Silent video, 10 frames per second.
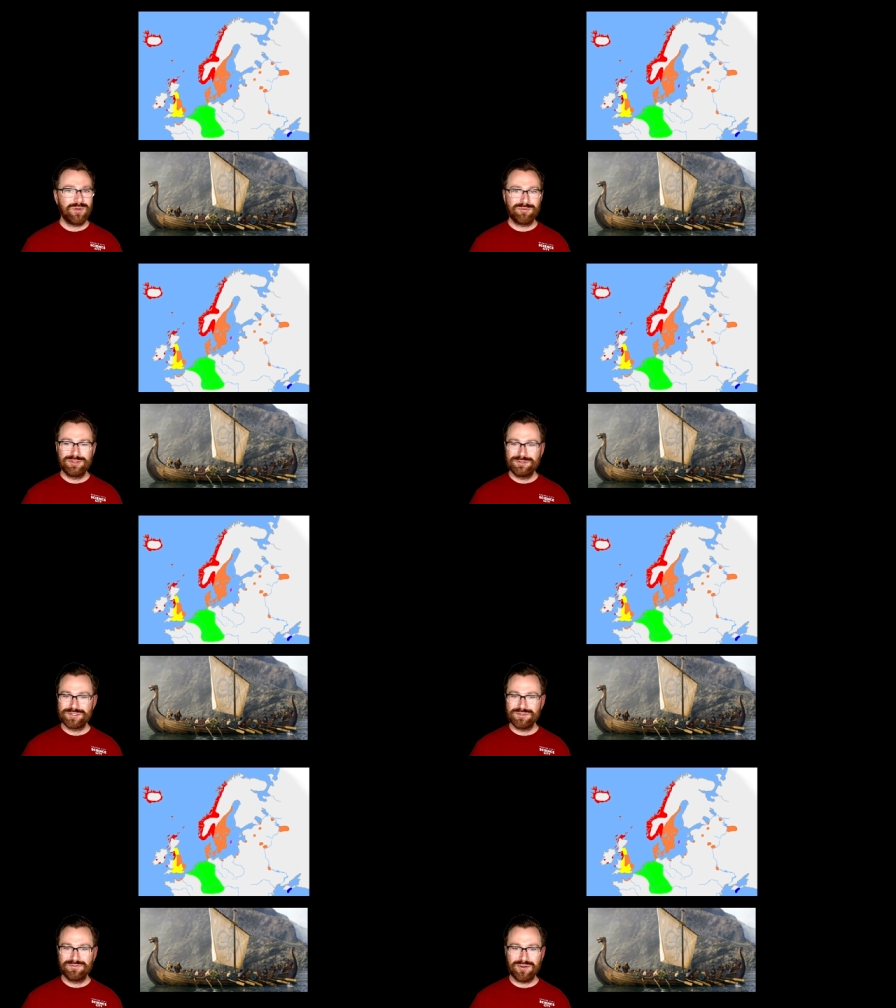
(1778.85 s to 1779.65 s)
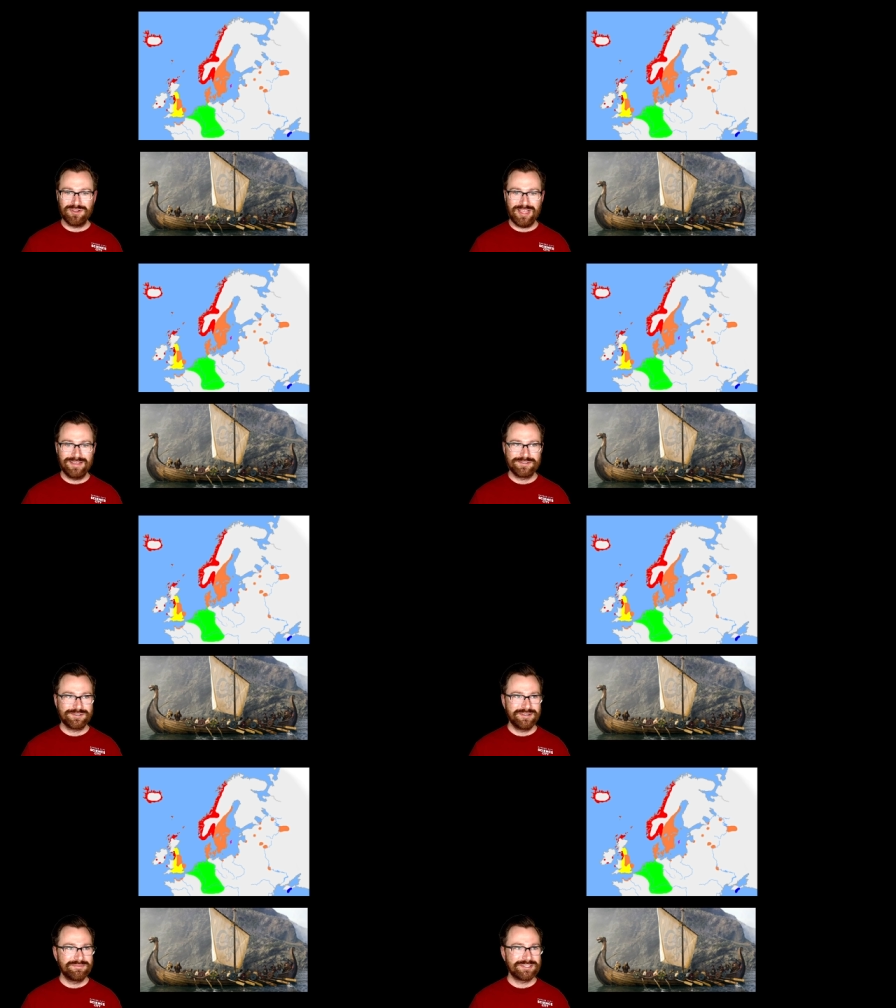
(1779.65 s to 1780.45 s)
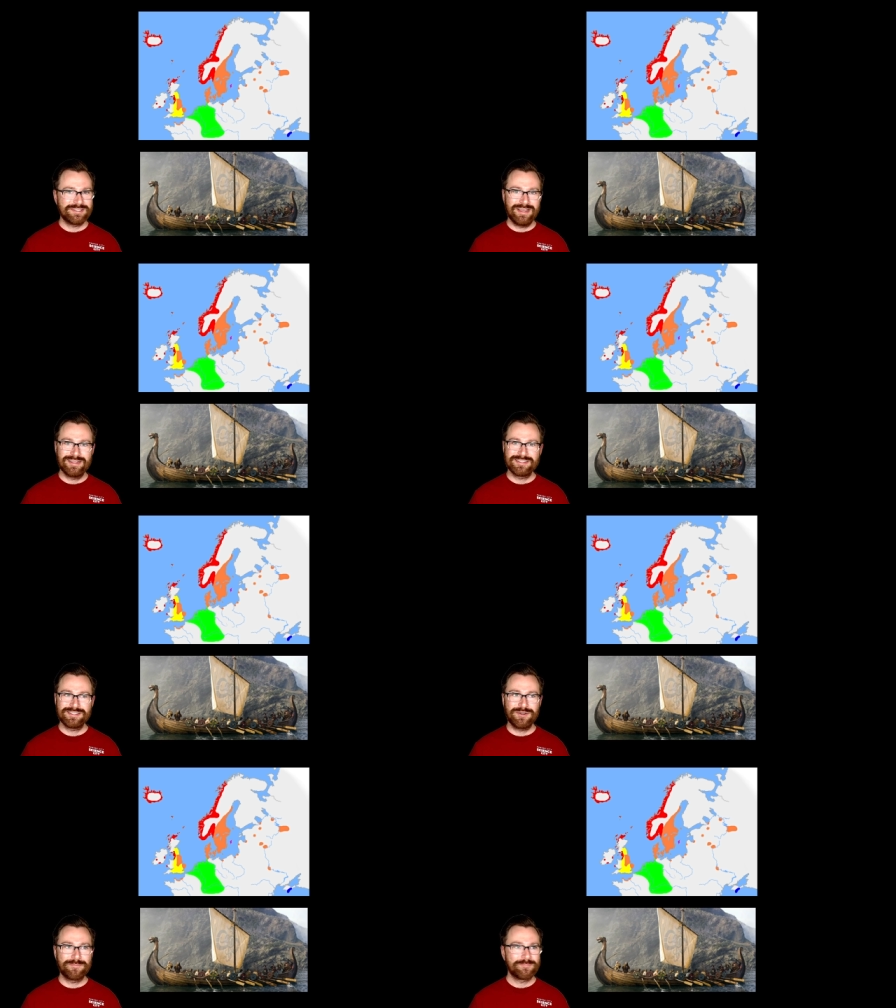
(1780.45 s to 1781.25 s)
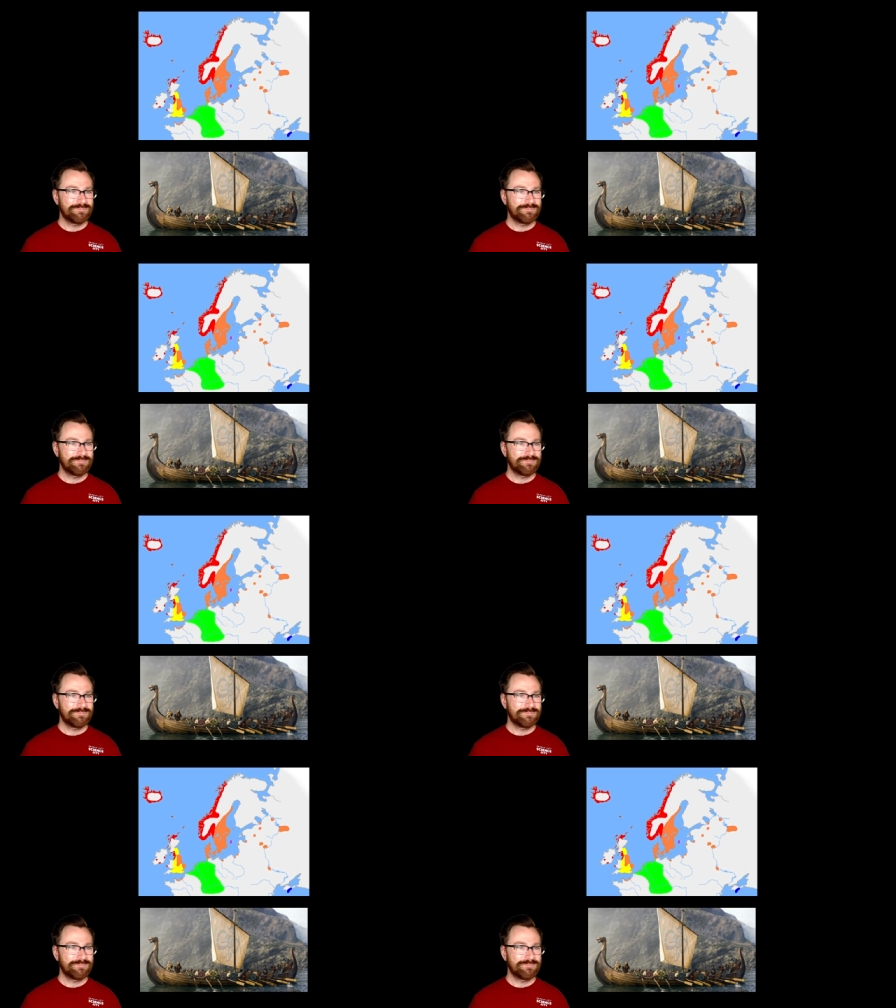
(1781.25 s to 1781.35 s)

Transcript: what we're used to for our live streams. so